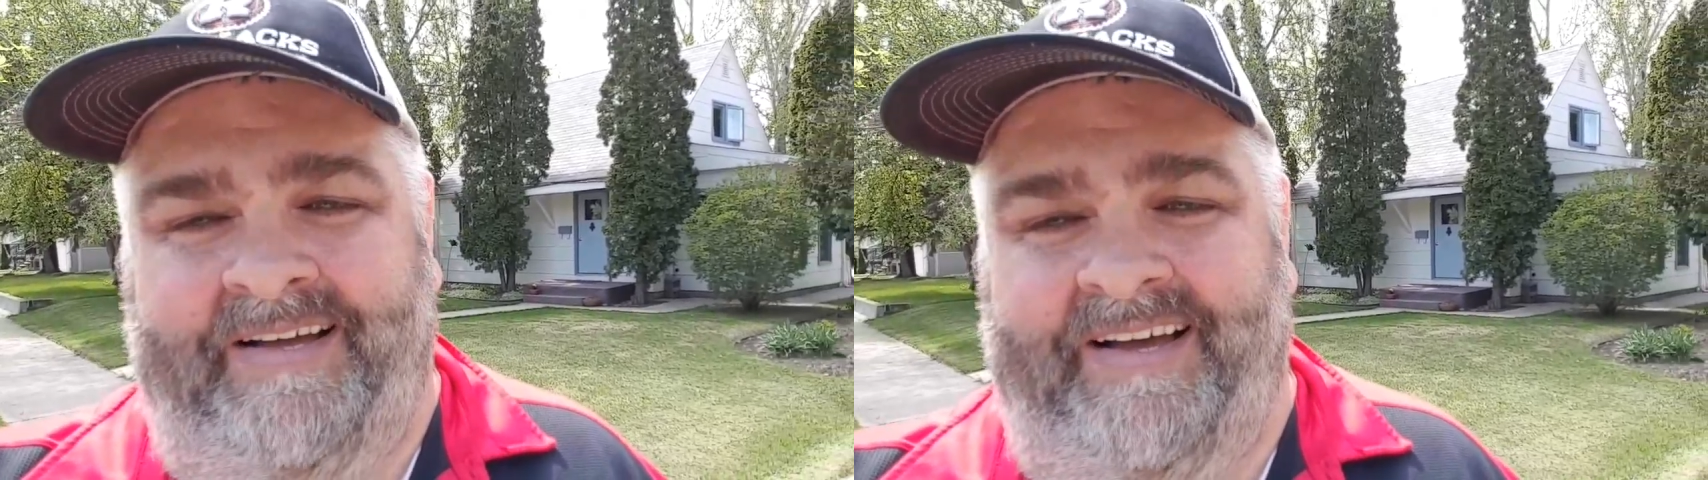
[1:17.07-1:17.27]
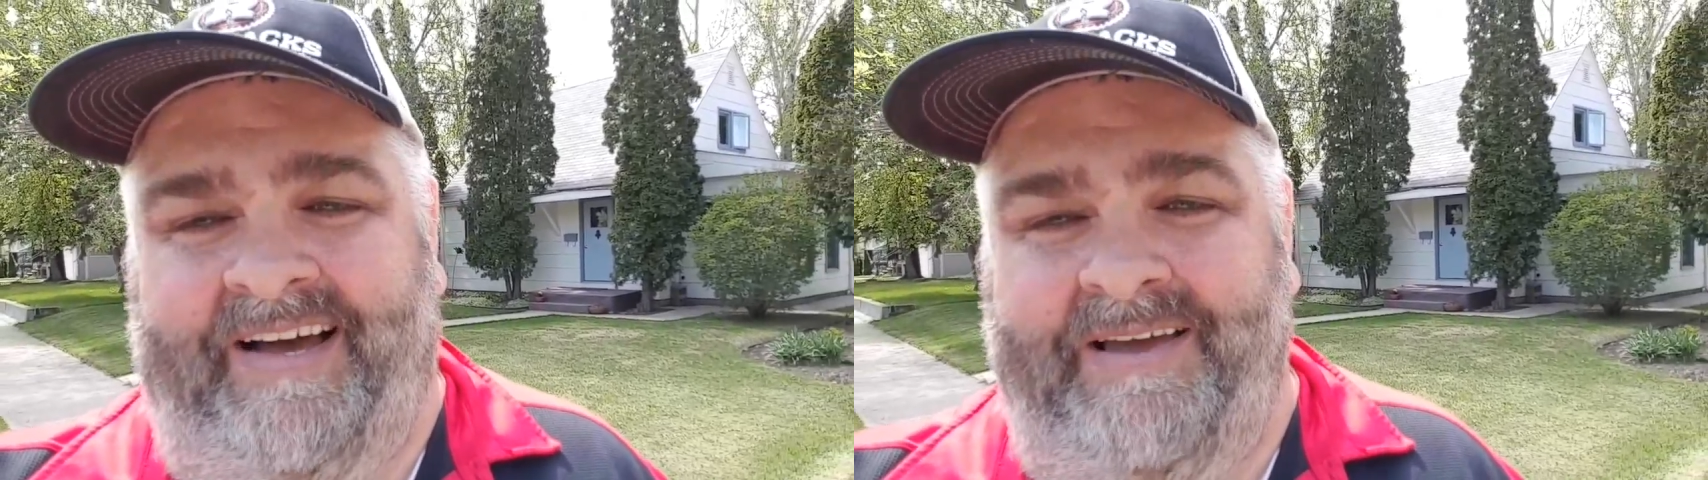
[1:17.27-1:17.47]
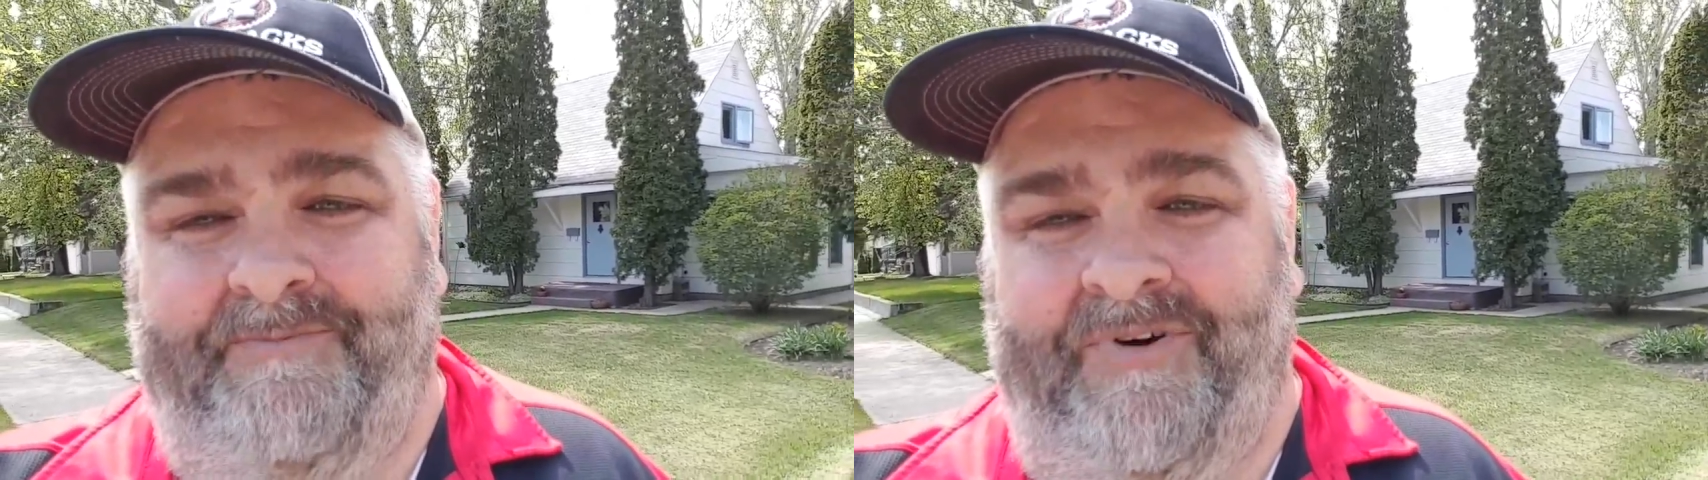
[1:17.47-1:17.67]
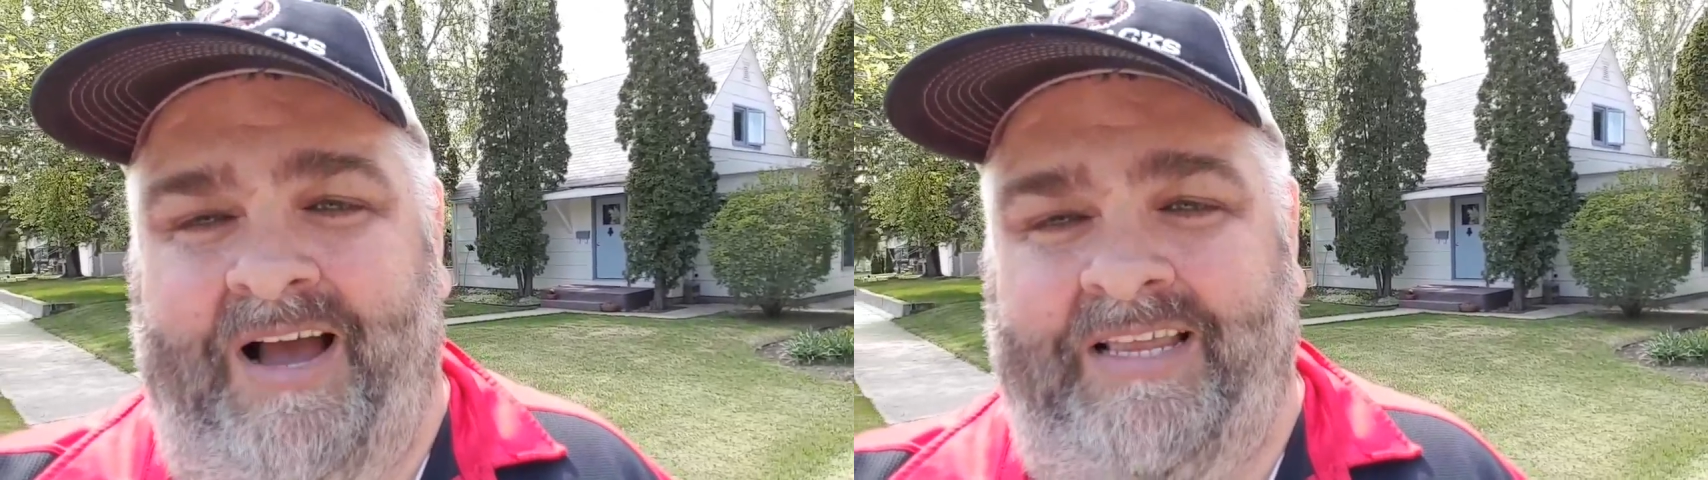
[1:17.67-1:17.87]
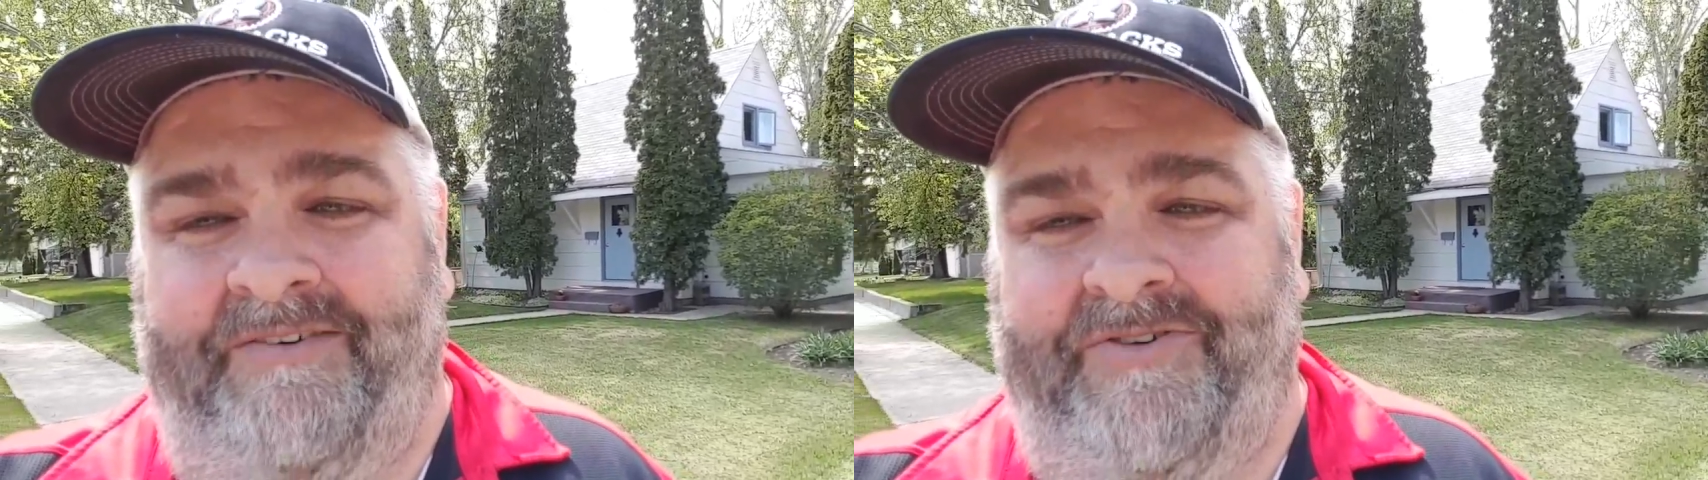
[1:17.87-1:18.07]

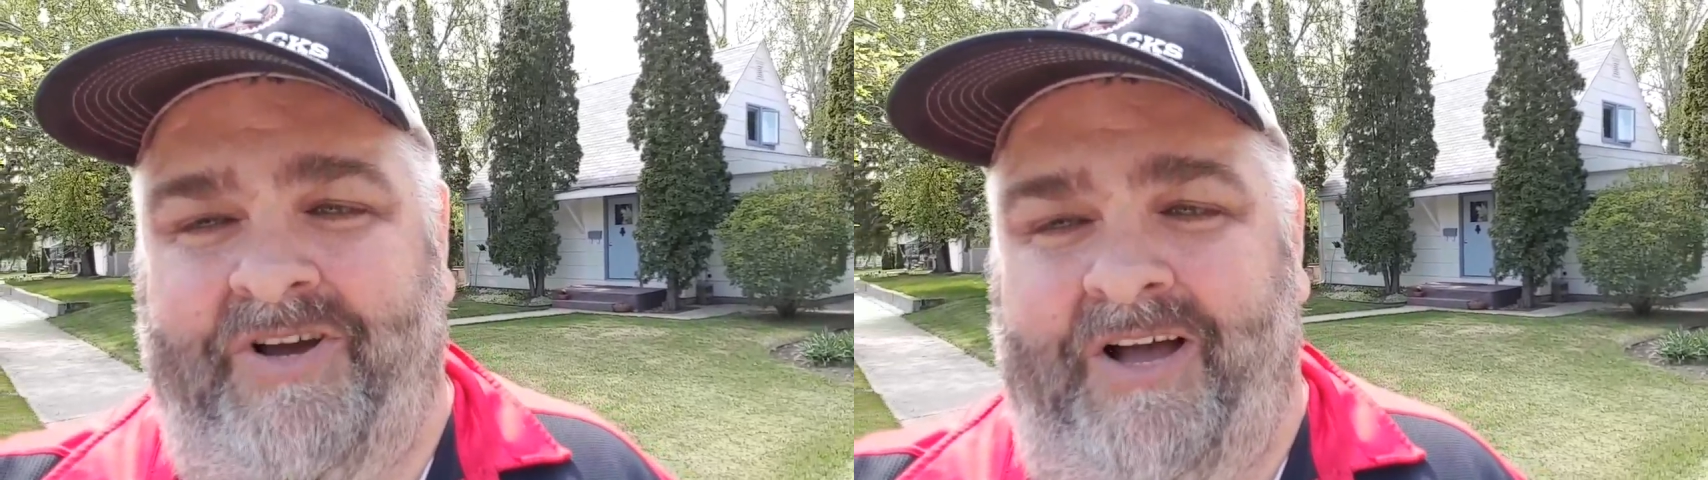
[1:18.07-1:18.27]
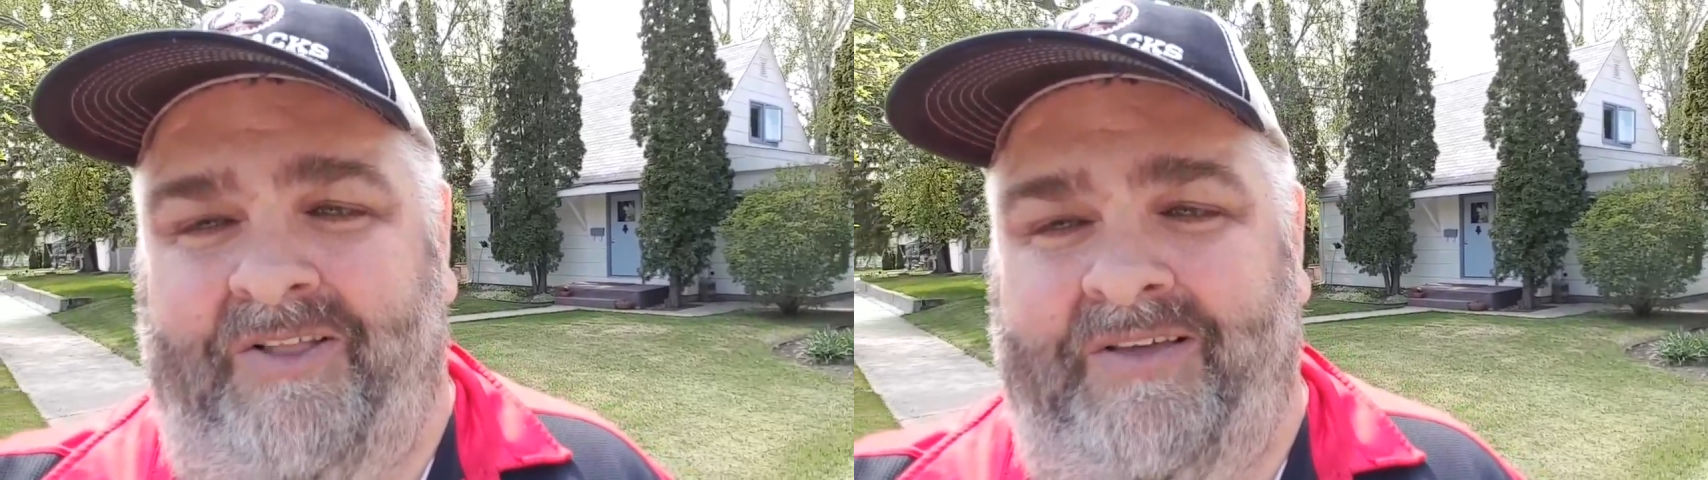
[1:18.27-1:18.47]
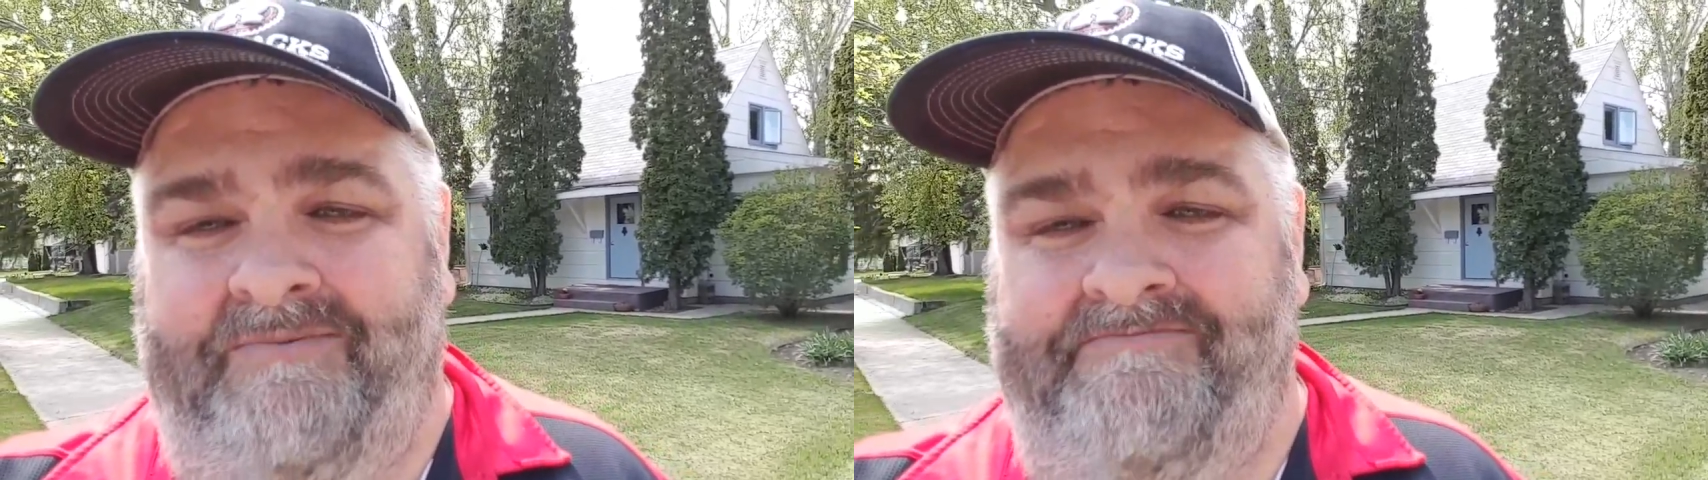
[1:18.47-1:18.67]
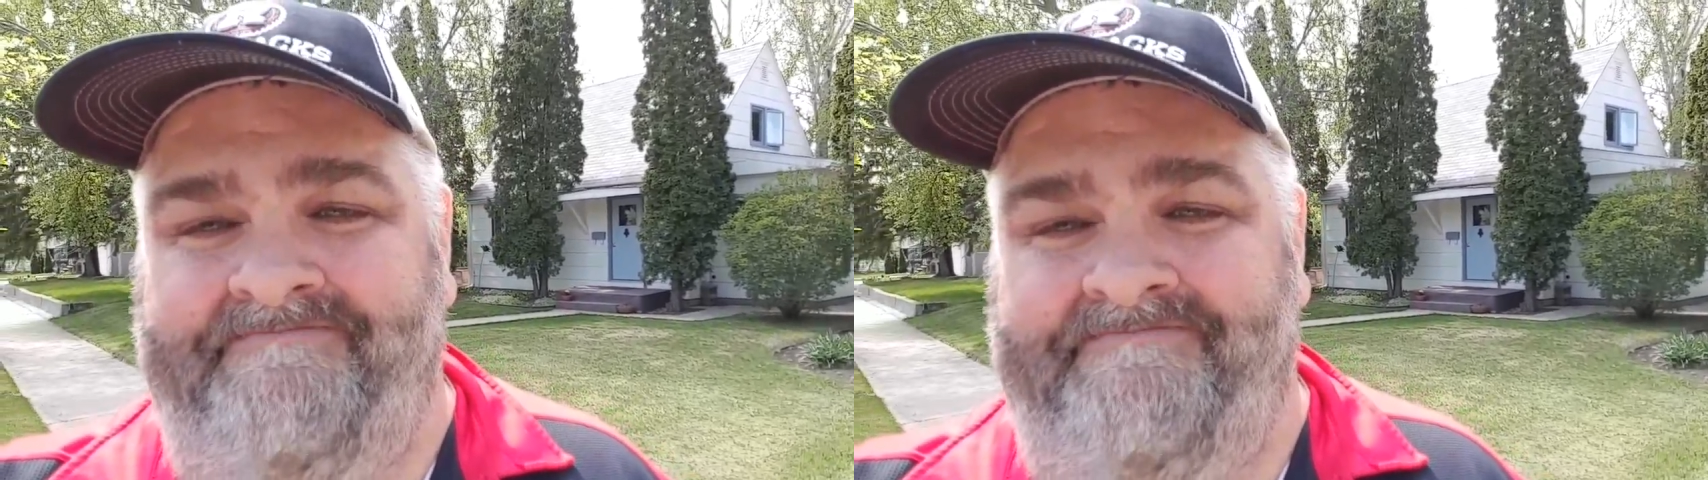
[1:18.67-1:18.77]
hyperactive child.